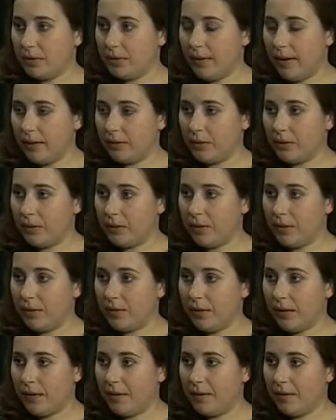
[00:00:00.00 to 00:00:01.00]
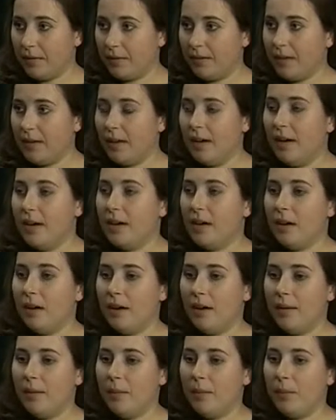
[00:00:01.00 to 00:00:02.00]
factor for falls.
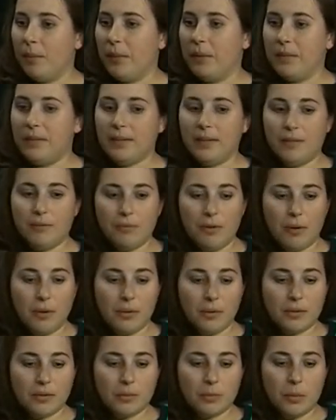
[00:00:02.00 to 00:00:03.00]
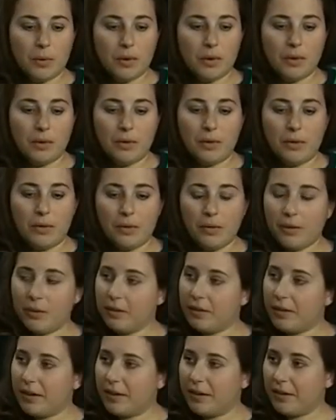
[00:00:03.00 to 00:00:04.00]
Yeah. Um, we see folks where their little
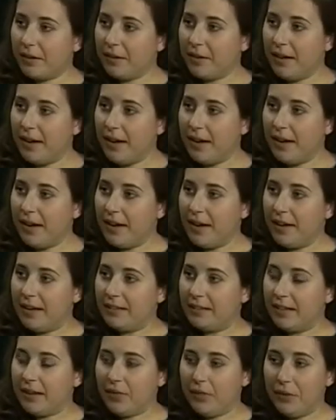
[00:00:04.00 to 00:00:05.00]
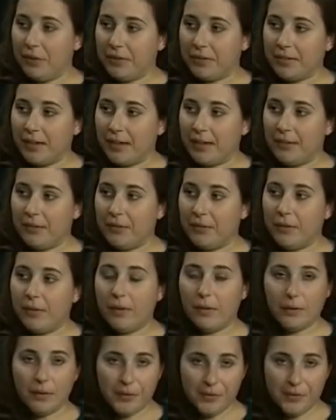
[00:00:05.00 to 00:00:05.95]
dog or cat is at their side for the whole